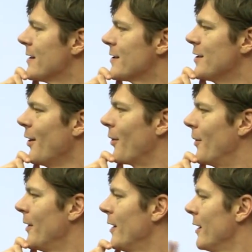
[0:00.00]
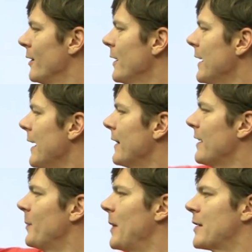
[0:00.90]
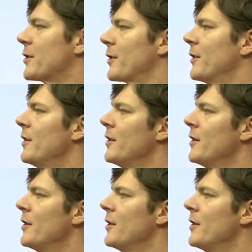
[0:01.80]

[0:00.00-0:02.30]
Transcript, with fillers: So, looking at this picture,